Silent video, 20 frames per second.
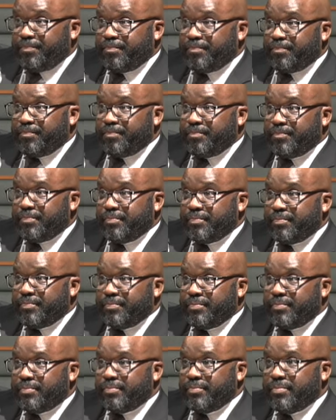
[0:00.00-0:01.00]

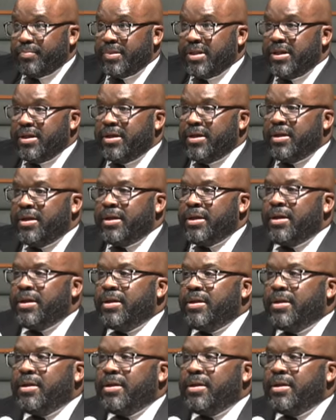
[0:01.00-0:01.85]
No one is speaking in this clip.